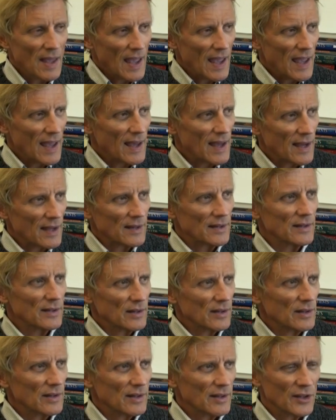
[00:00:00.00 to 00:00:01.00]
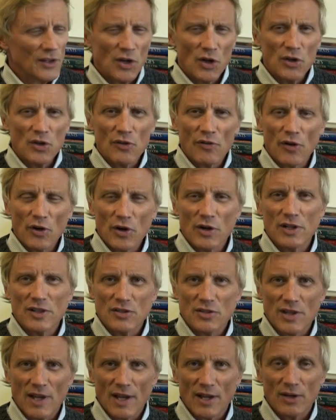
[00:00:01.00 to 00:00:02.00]
And you know, you've heard it
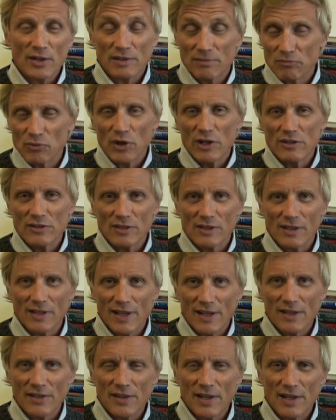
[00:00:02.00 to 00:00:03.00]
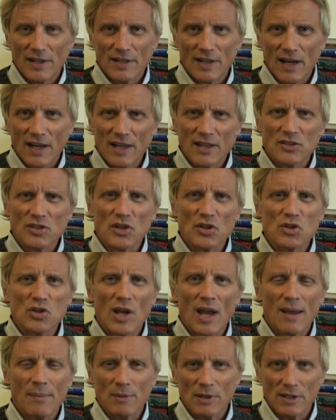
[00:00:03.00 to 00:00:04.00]
said recently that uh, it's a
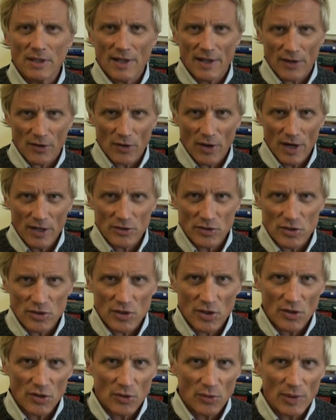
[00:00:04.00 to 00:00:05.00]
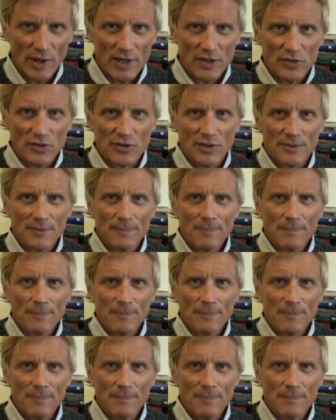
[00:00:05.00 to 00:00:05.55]
shame to let a crisis go to waste.